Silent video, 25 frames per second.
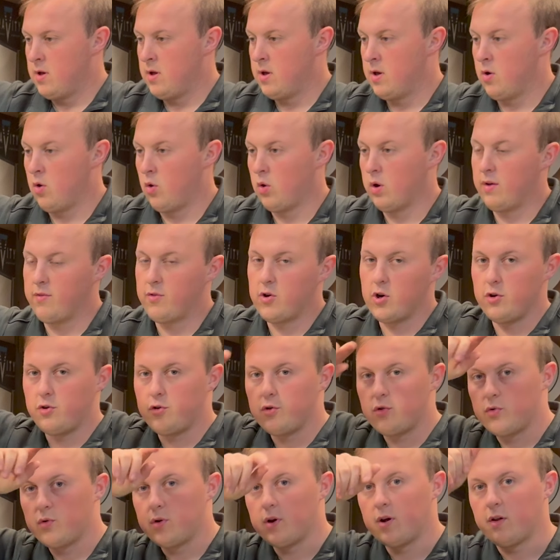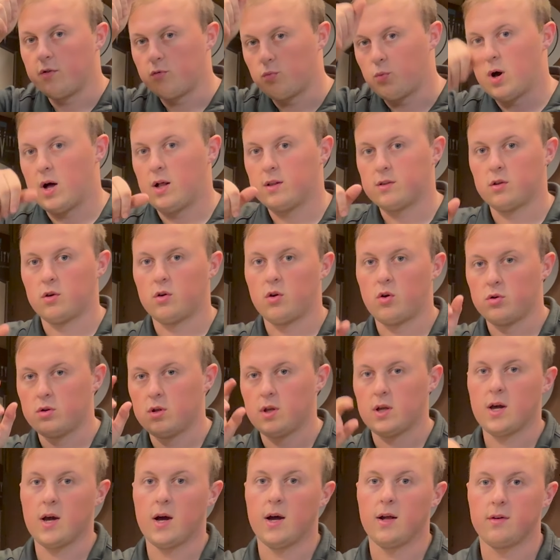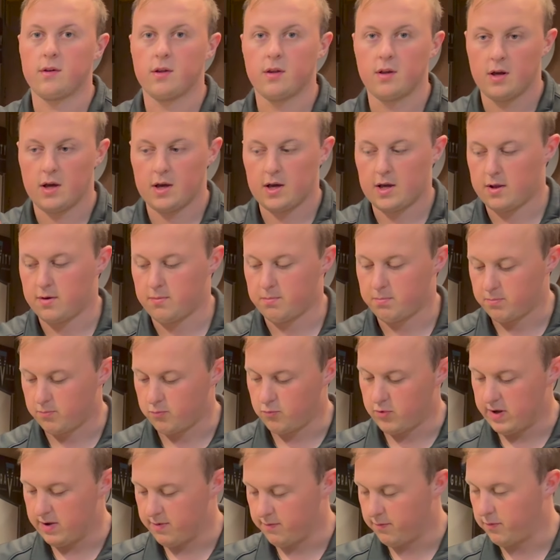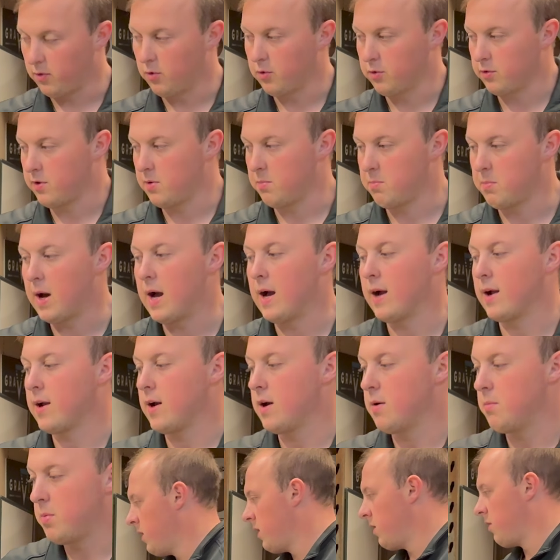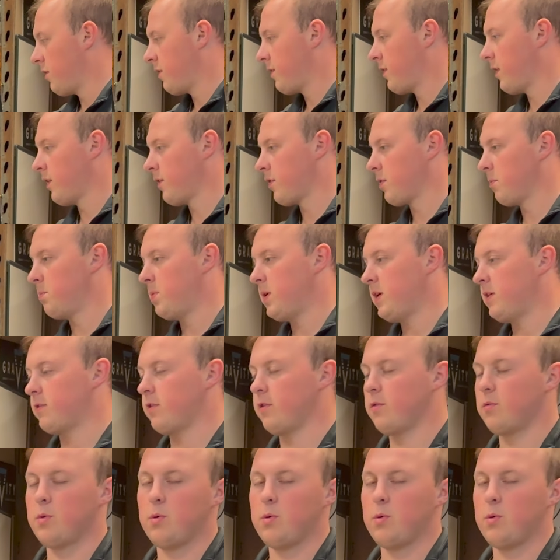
All I've got to do is weld along the cut and reinforce it back up. There are still some pieces we